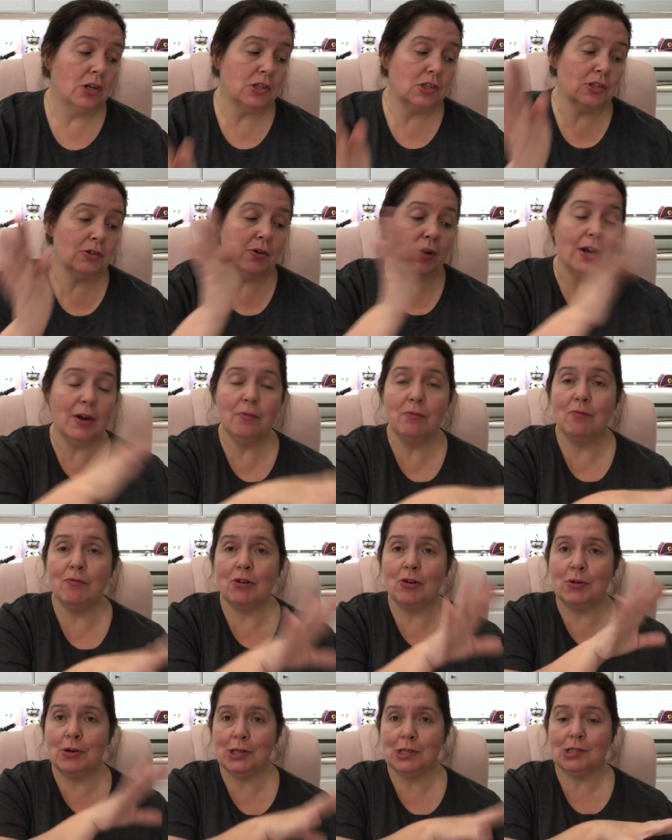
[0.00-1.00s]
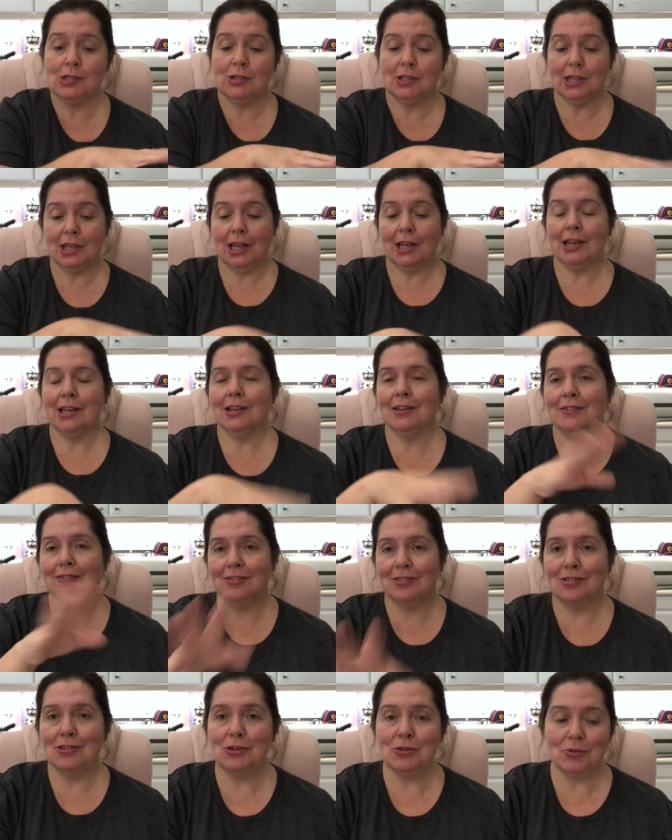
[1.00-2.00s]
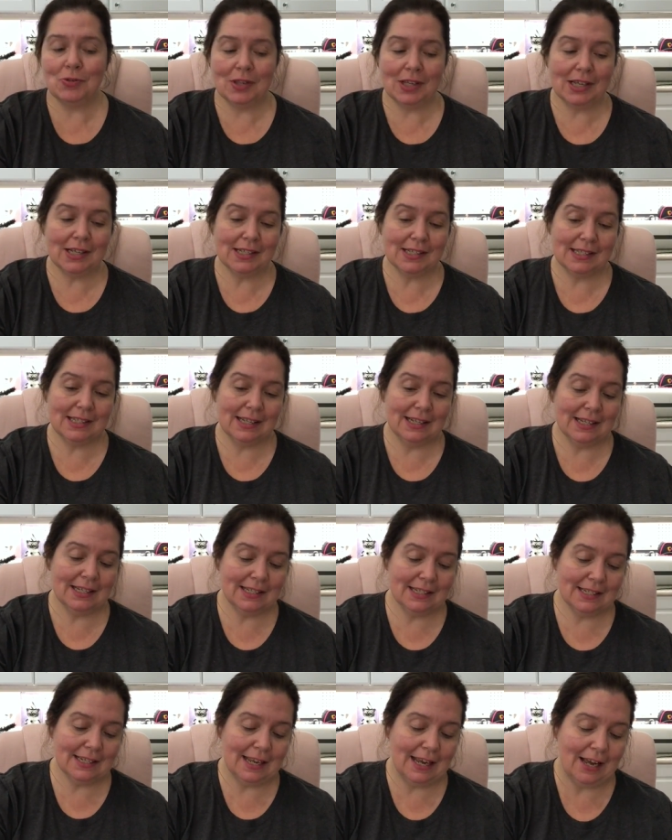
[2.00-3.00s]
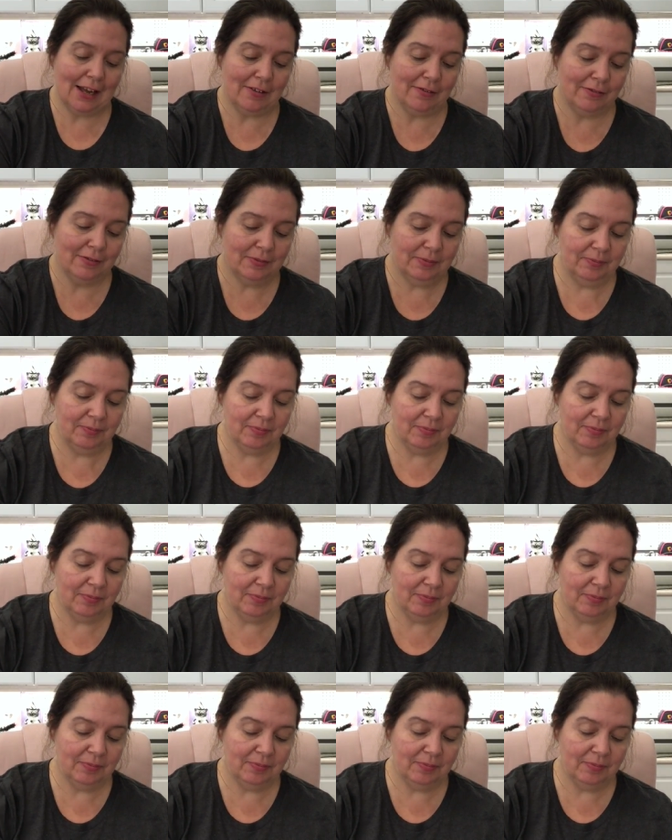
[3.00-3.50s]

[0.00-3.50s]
so I focused on getting new things that I didn't have.